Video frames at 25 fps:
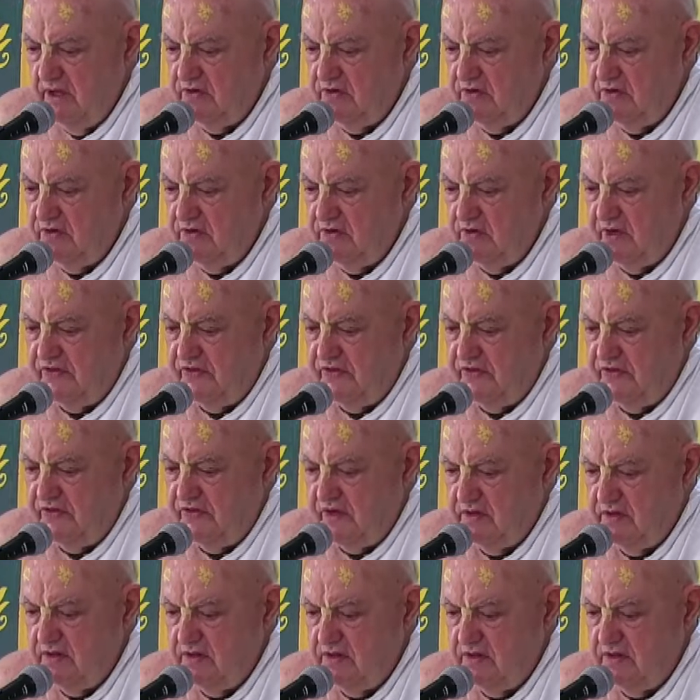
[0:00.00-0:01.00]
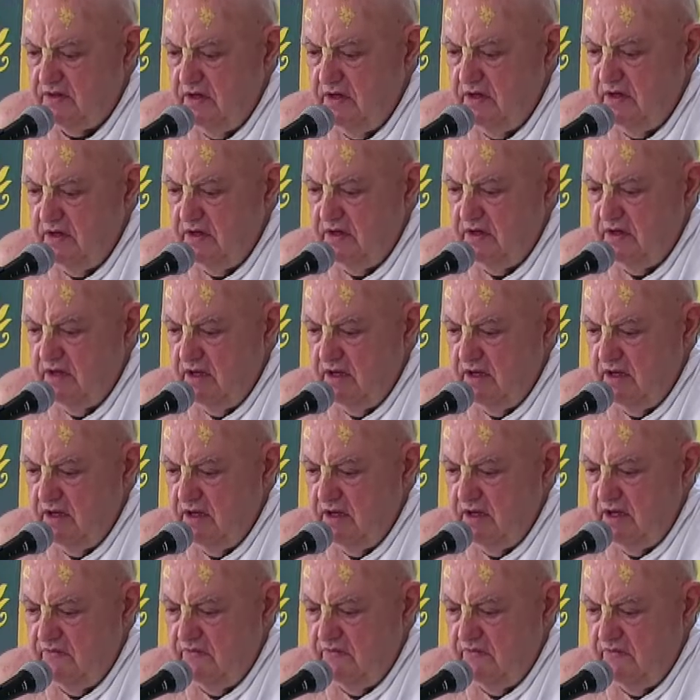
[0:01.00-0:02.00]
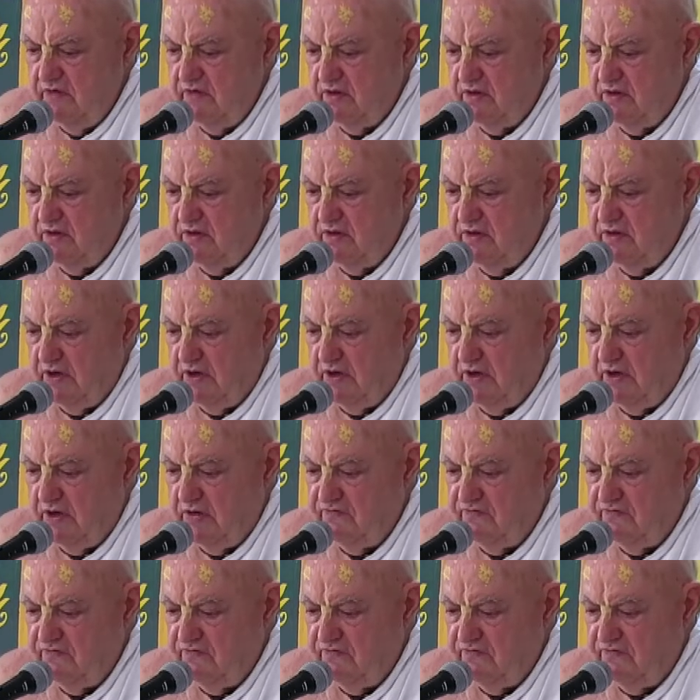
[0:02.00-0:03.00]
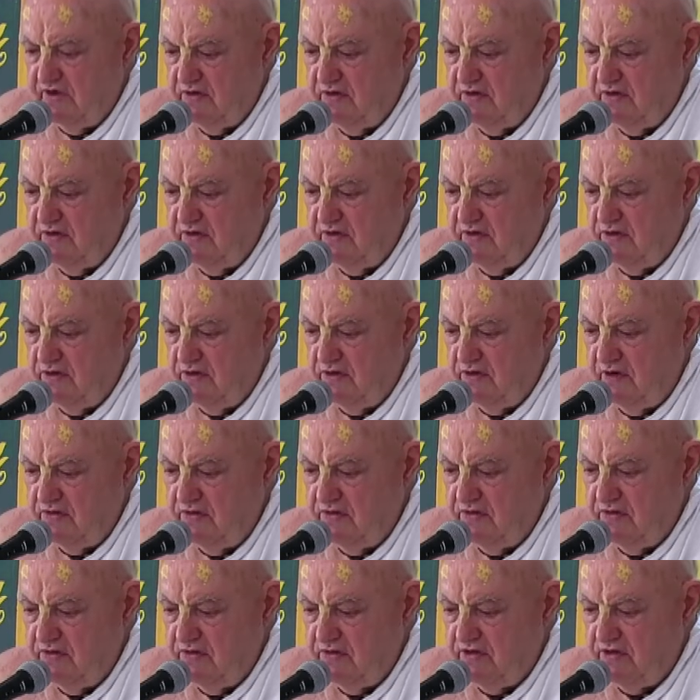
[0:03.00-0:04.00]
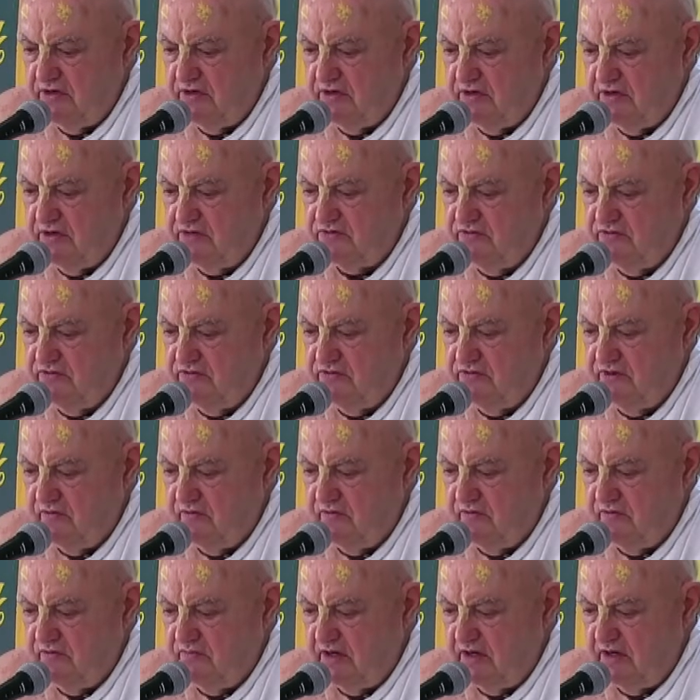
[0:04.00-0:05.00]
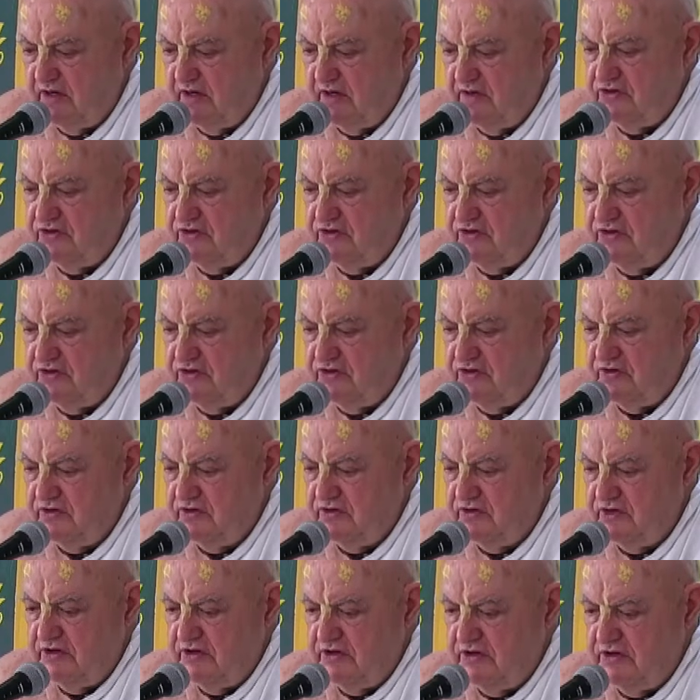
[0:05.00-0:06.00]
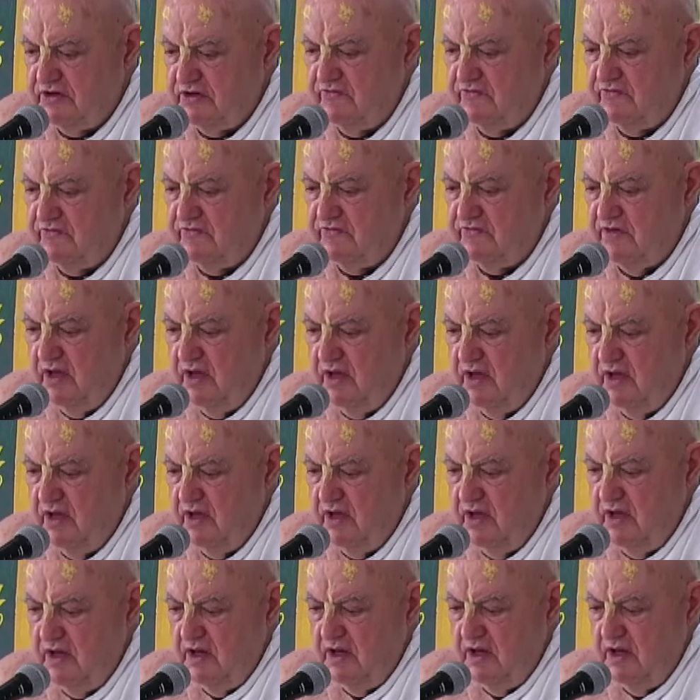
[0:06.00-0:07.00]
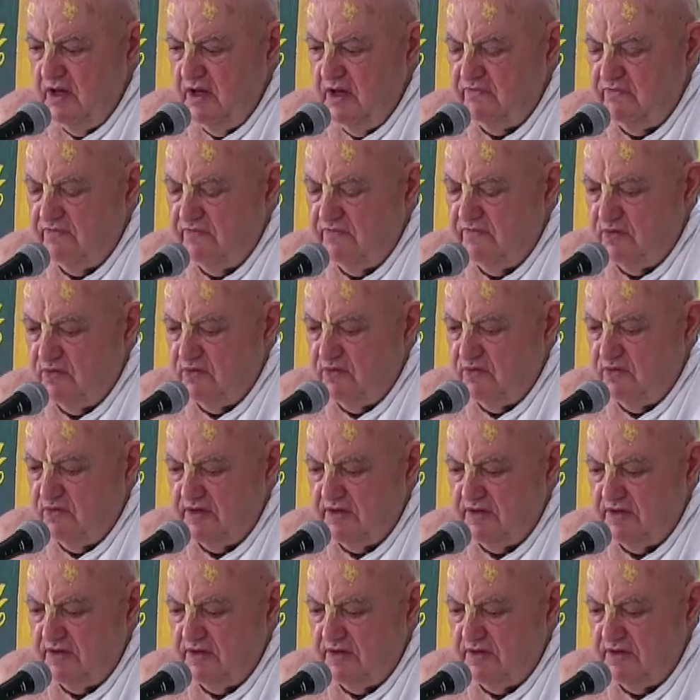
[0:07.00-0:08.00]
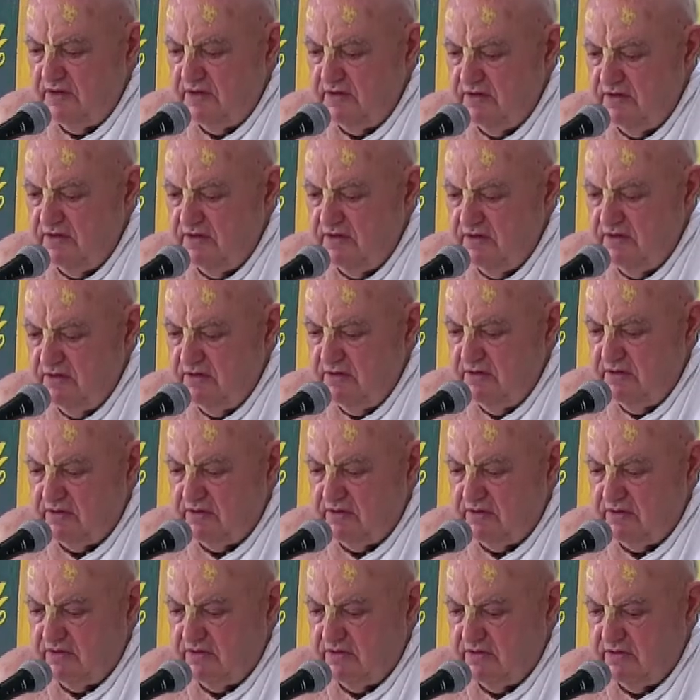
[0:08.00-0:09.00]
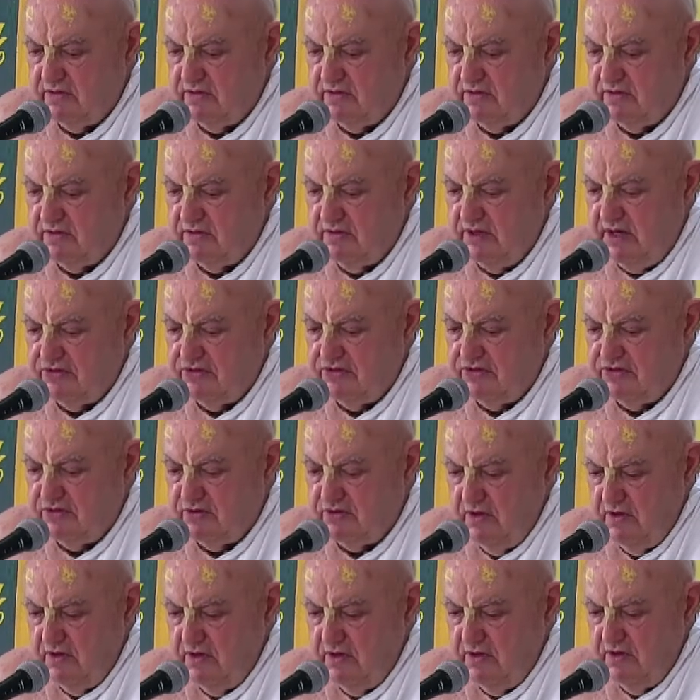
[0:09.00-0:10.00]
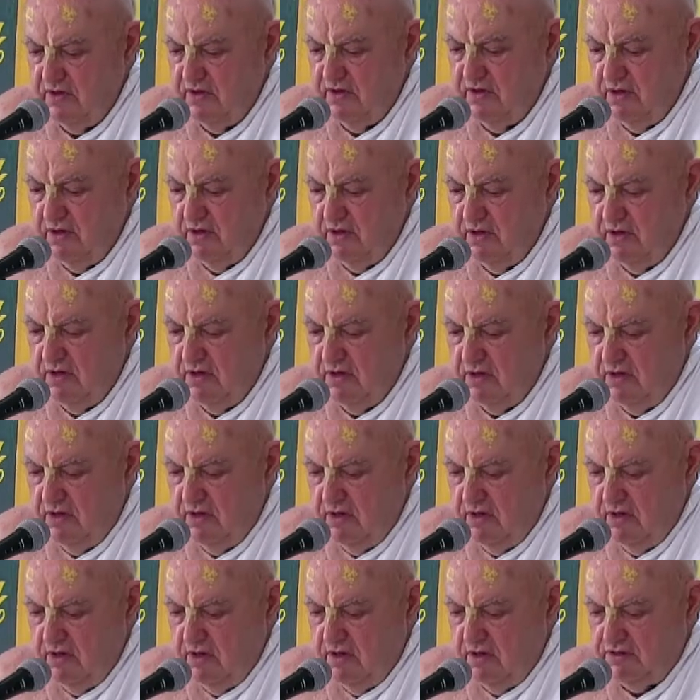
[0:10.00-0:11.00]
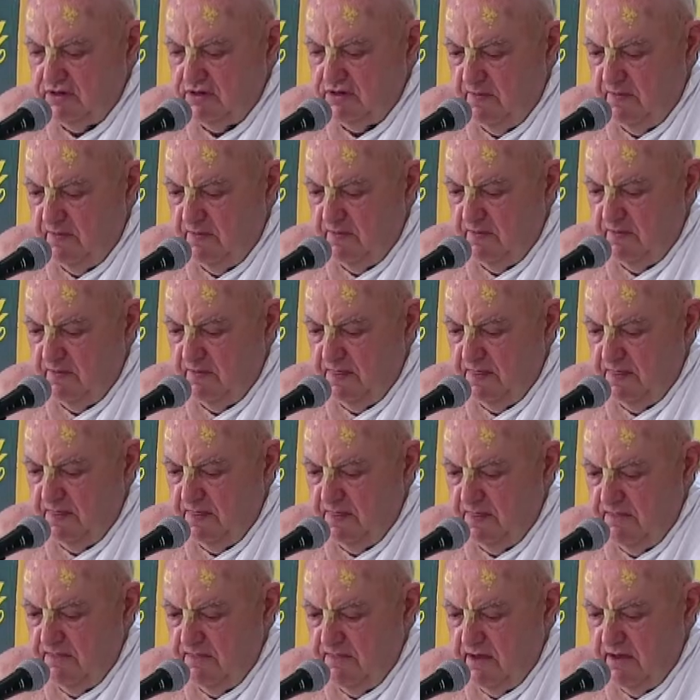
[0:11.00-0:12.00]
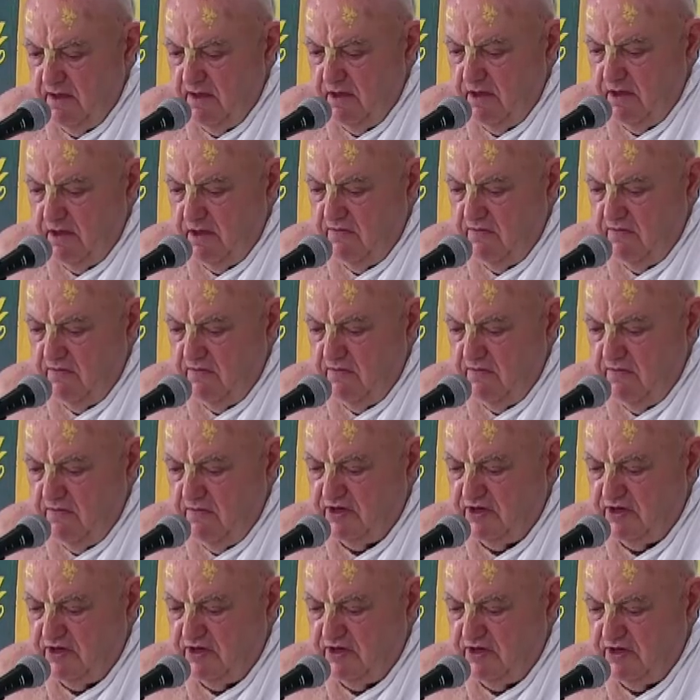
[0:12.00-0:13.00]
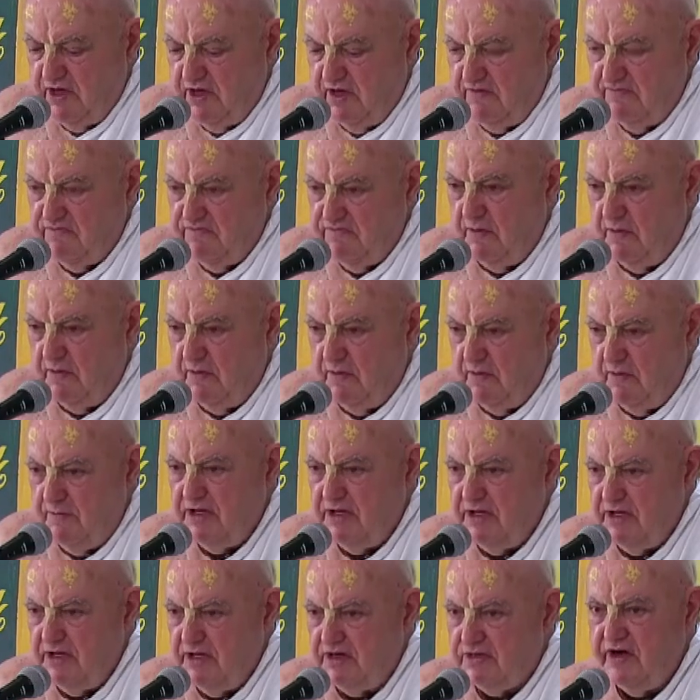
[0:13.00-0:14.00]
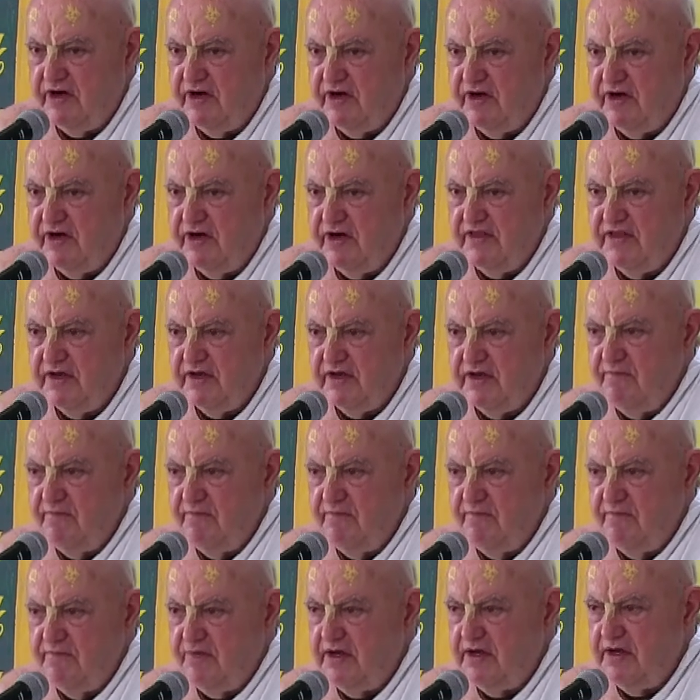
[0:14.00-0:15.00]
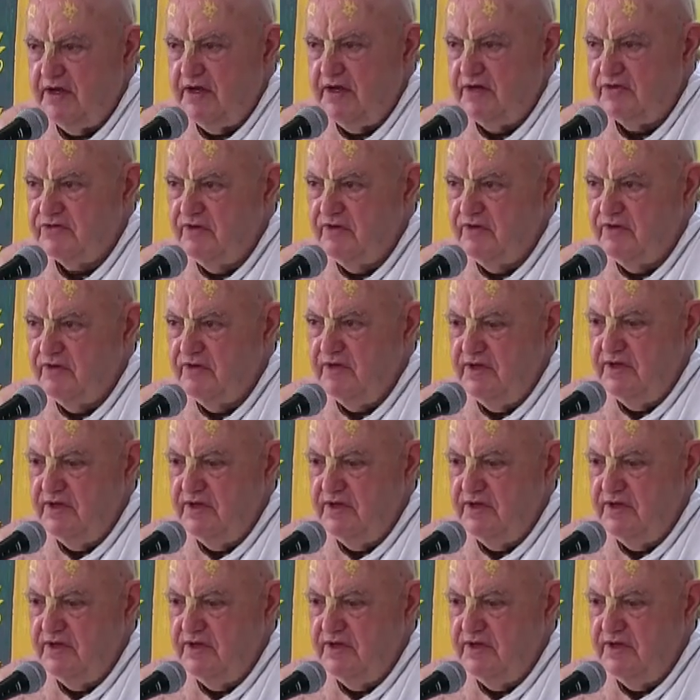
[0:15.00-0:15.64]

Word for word: They can do anything, even kill their mother, father, brothers, as different politicians and kings have have led the way in demoniac nature. So if we still have remnants of anything impious